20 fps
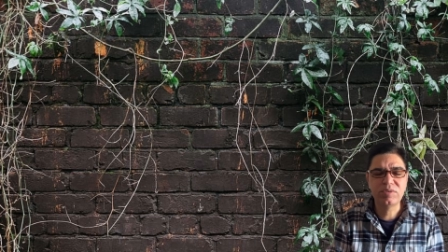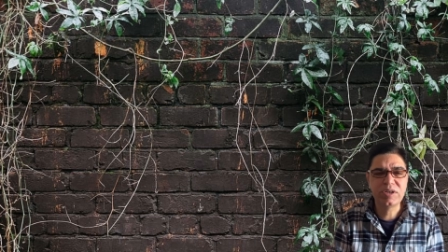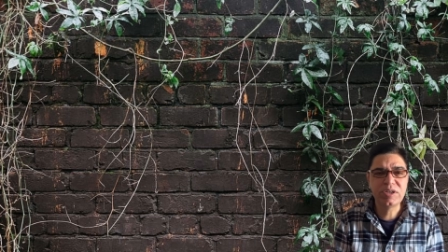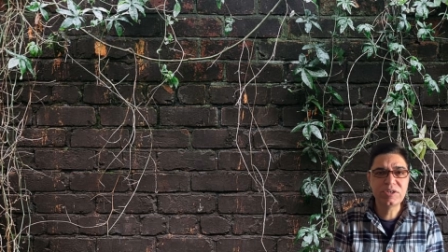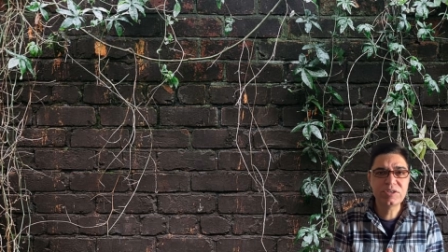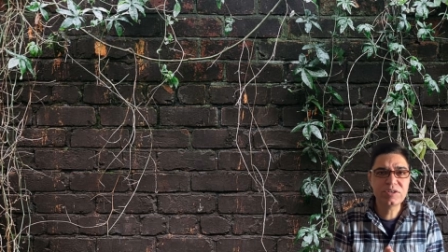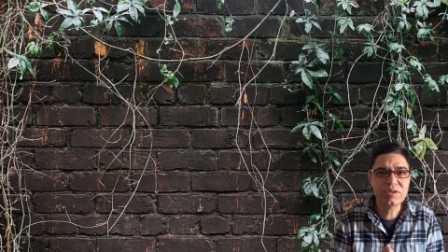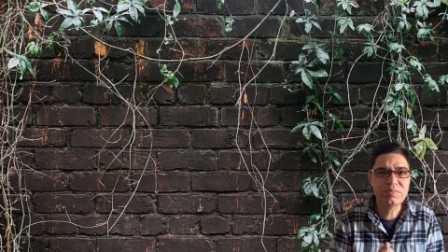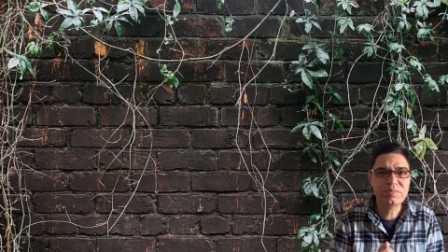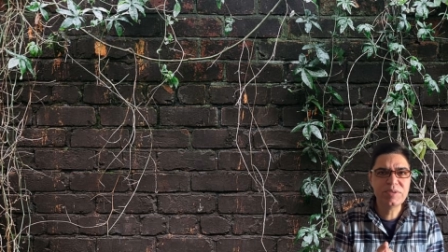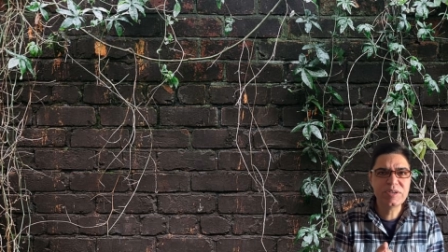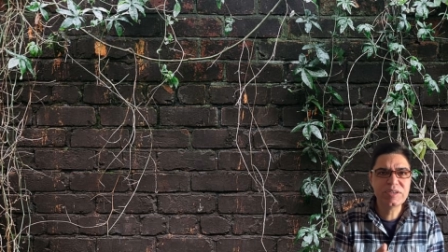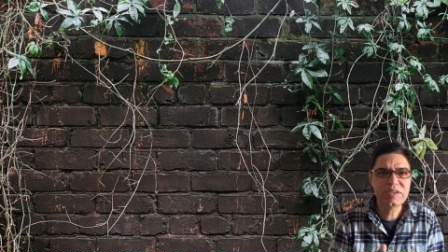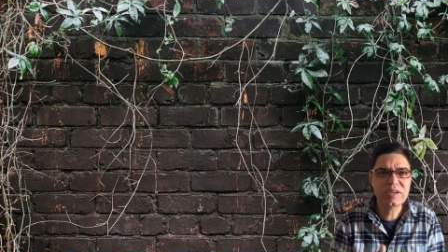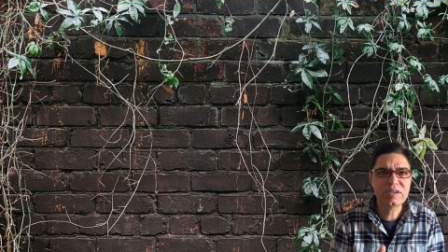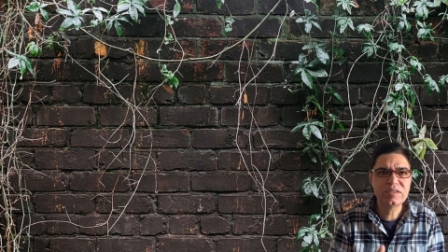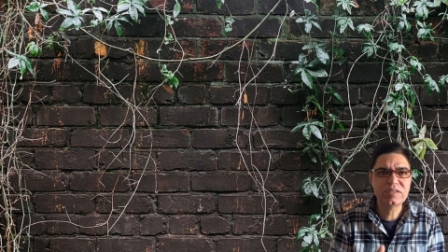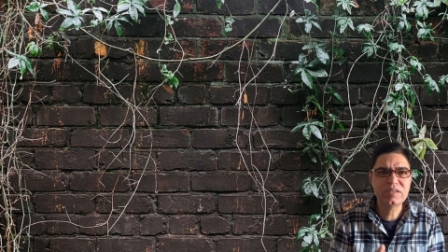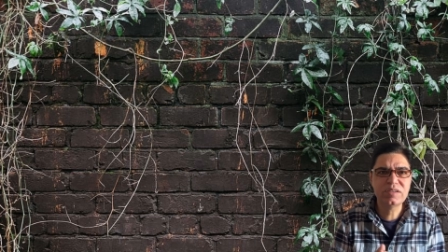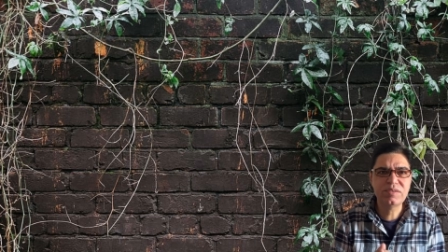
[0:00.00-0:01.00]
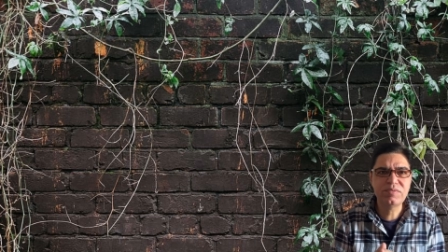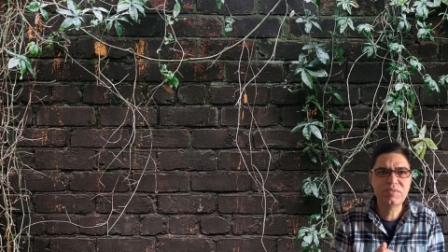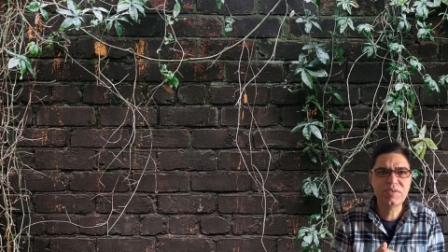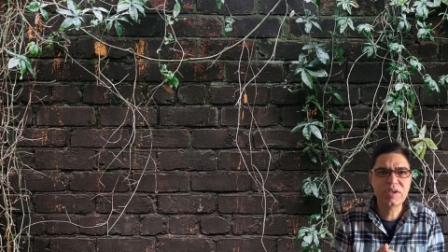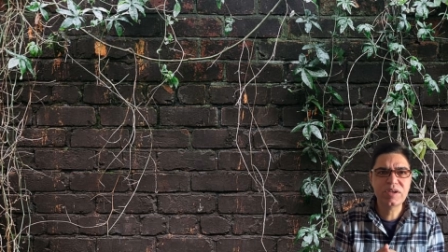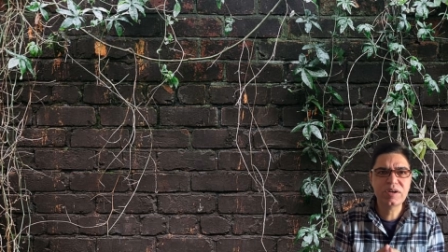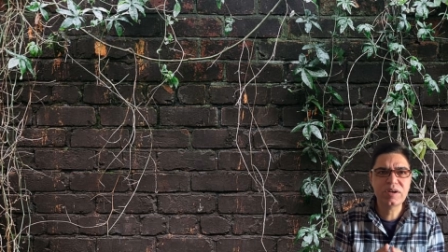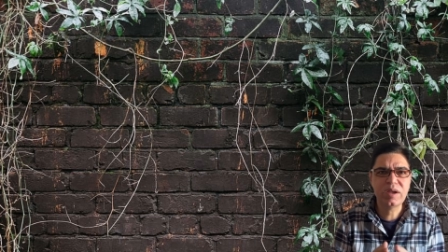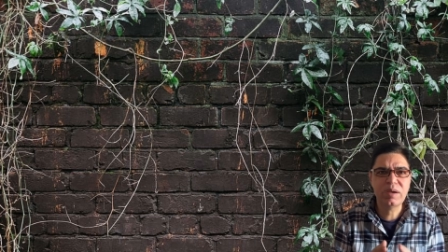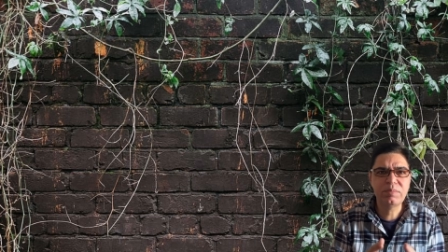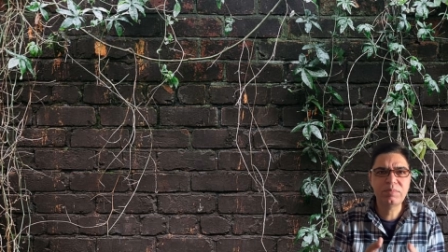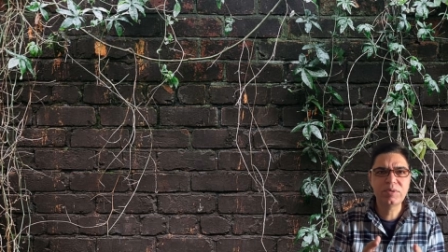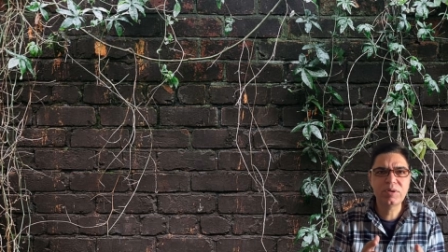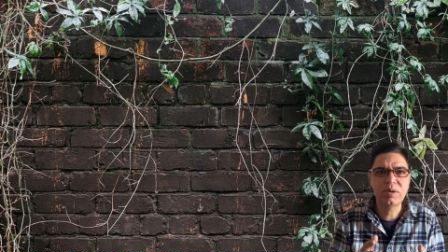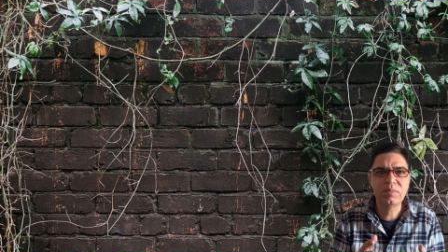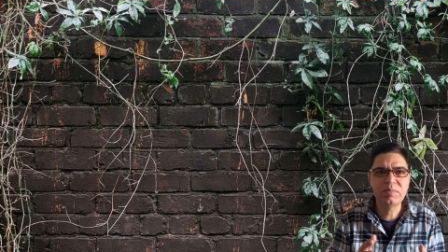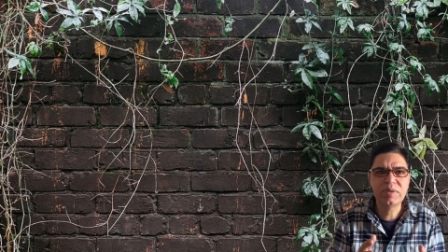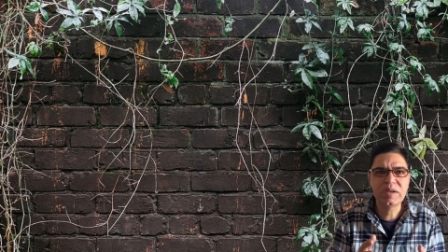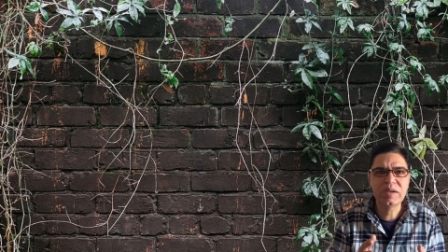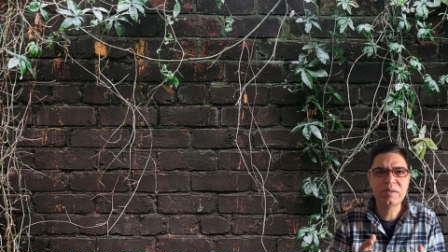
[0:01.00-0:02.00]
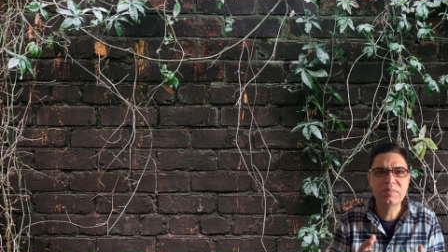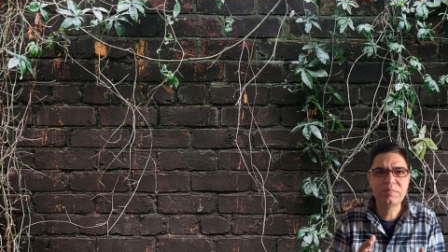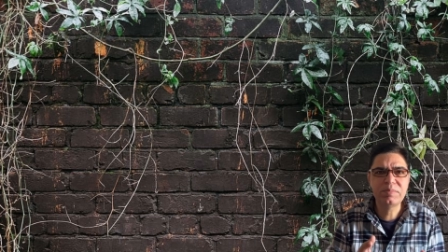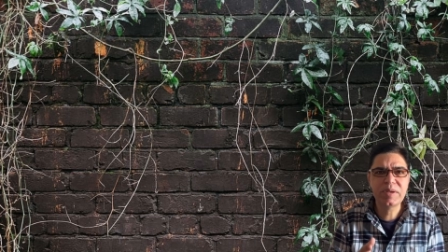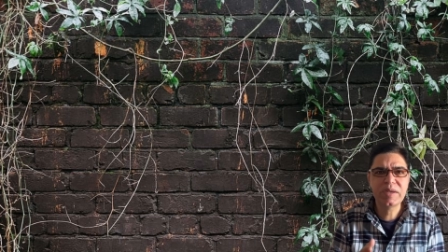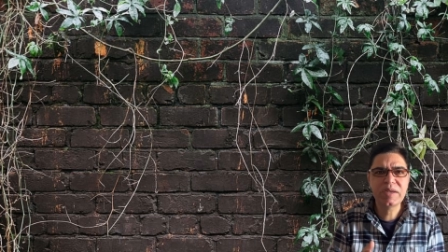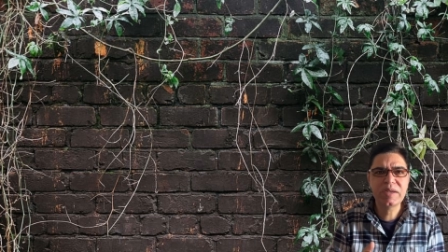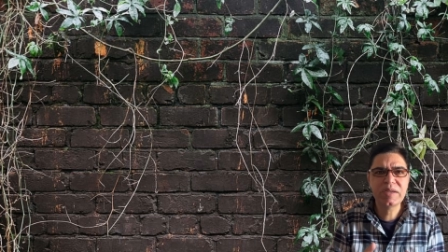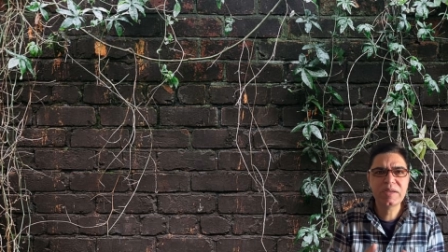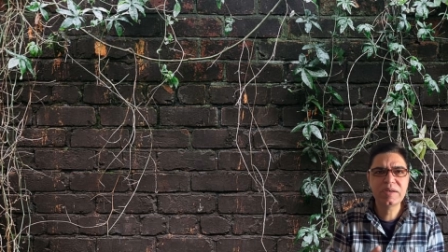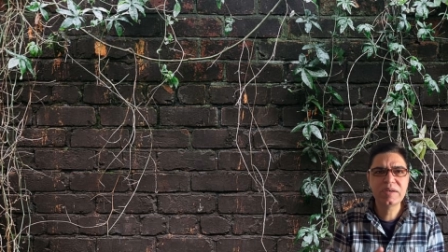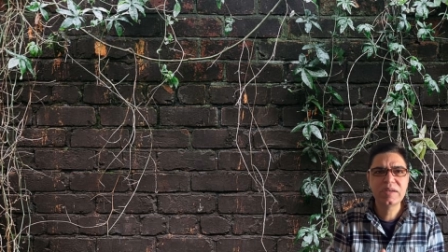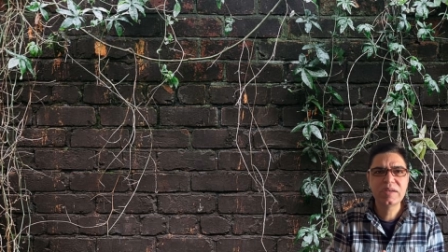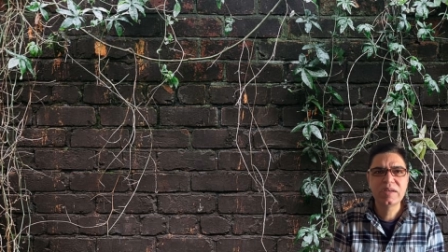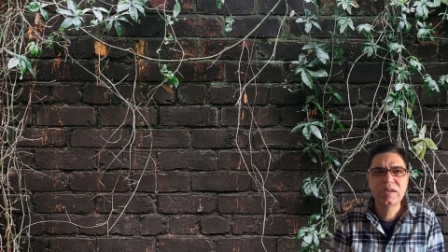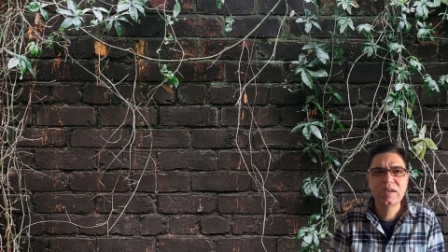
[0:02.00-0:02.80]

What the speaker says: intermittent severe abdominal pain.